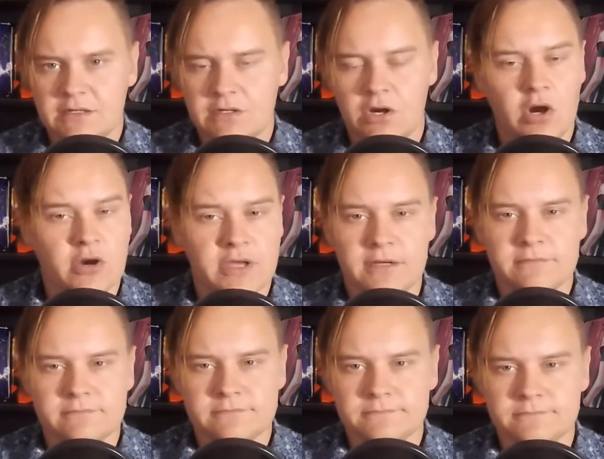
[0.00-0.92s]
Arya
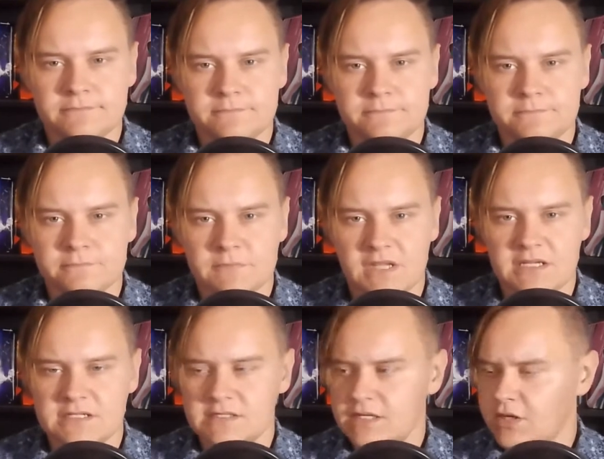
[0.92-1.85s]

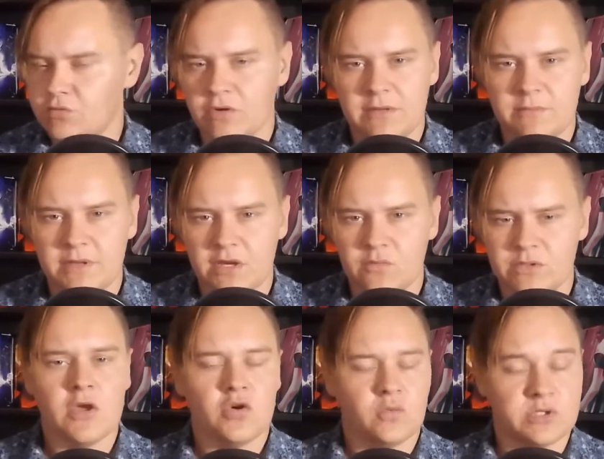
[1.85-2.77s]
is a great pick.
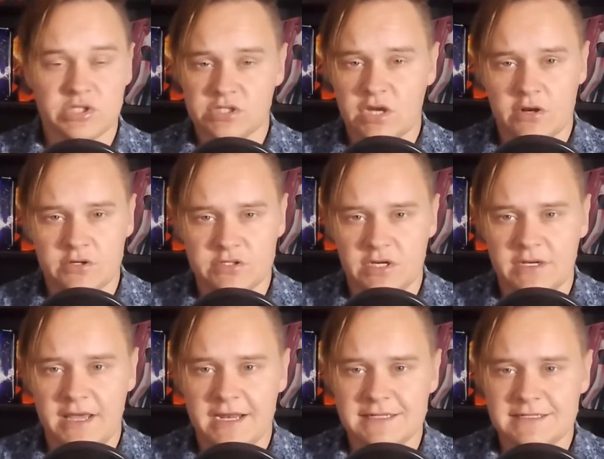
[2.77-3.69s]
We just got her son
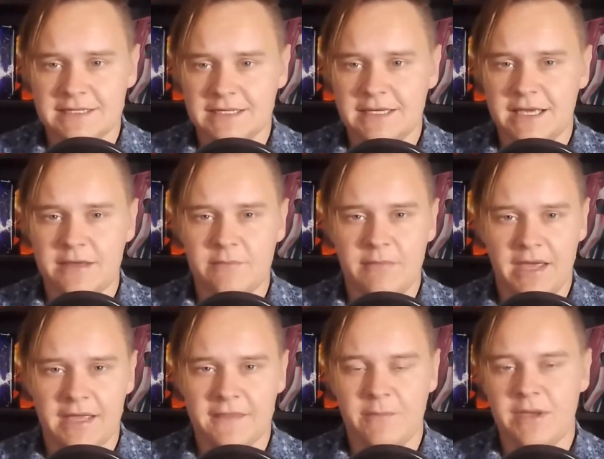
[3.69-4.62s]
added to the game,
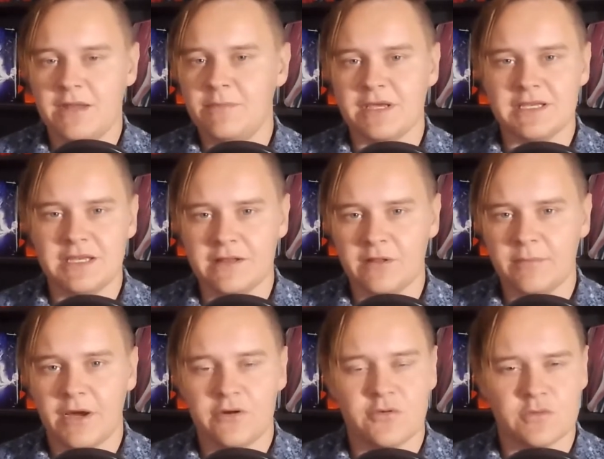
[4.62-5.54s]
and they made a big deal
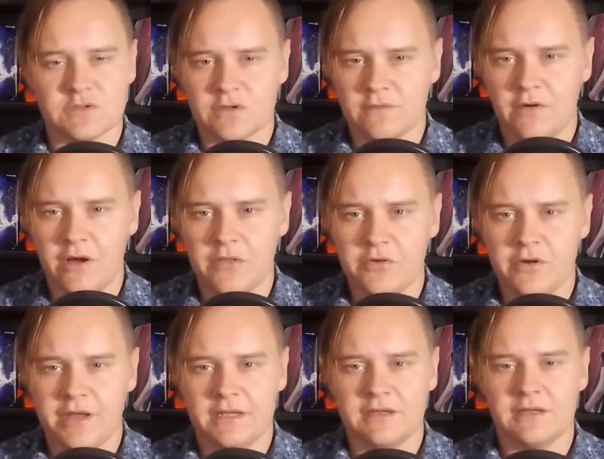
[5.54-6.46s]
about who was her father,
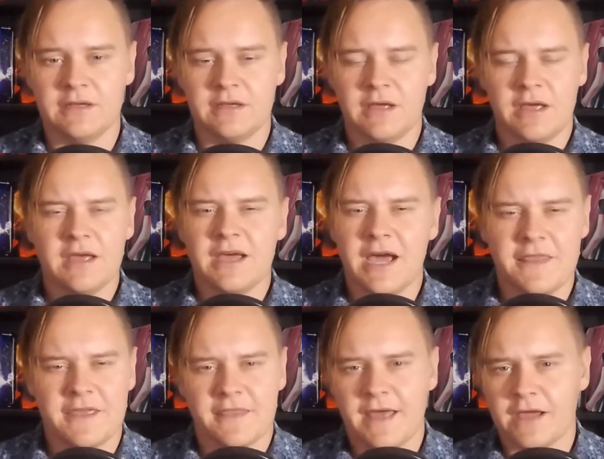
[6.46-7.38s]
and I
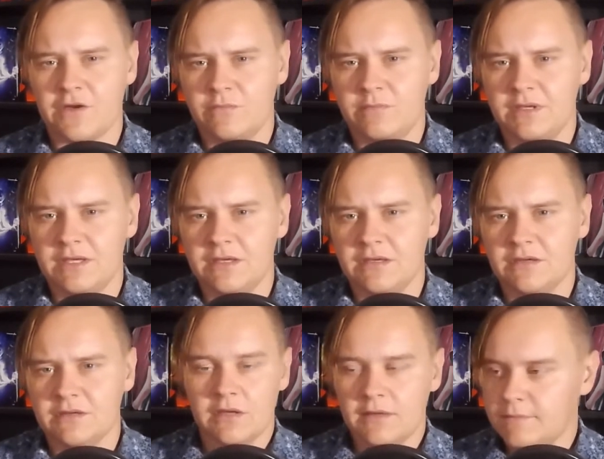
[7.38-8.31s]
think that could be
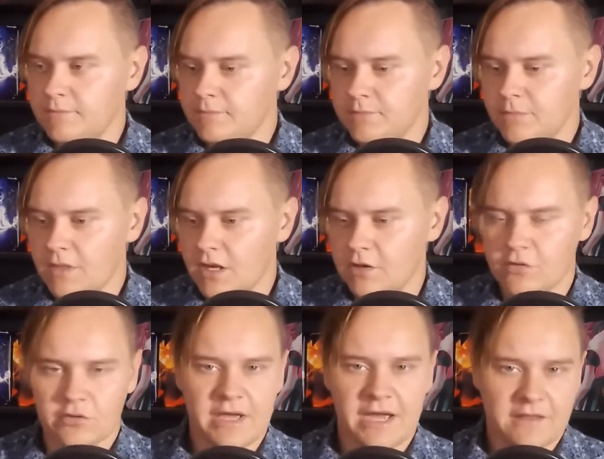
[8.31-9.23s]

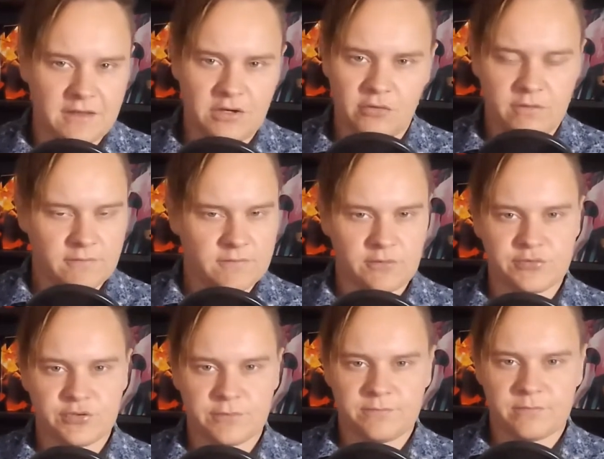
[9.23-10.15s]
another gag they do in the
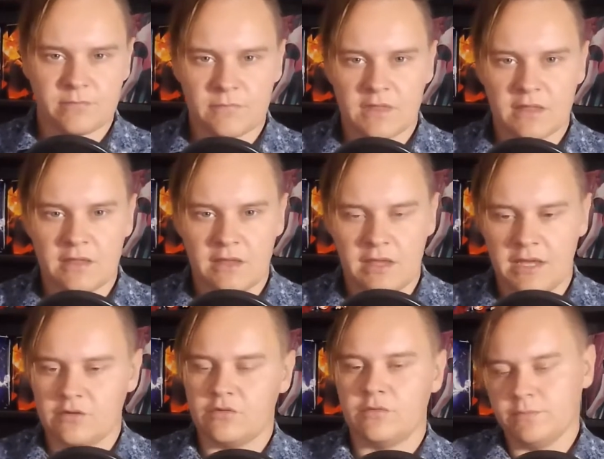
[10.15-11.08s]
future,
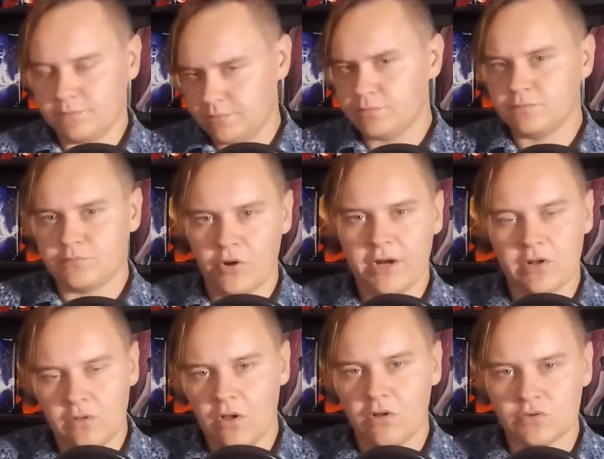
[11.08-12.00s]
and her
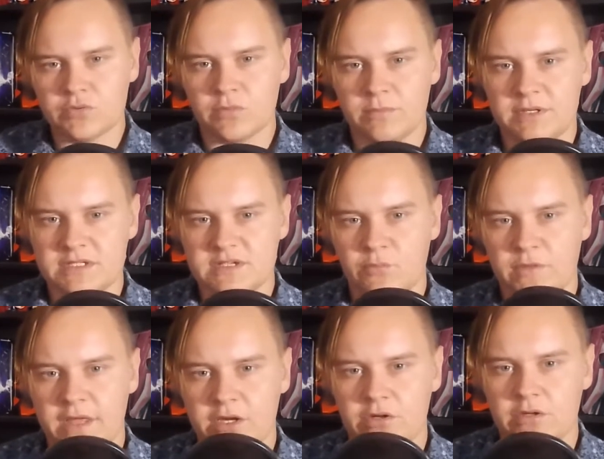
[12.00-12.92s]
bridal alt would be someone
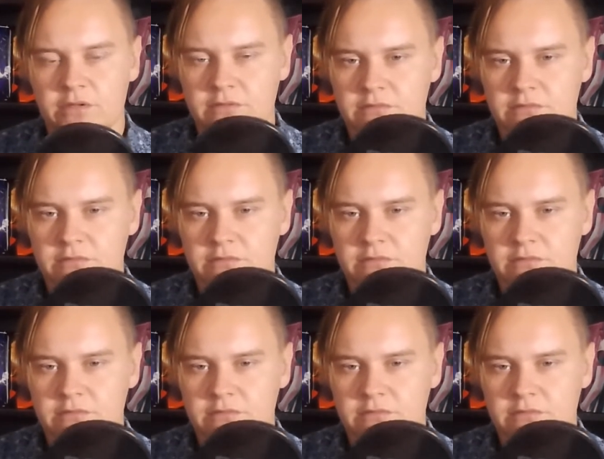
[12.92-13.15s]
that could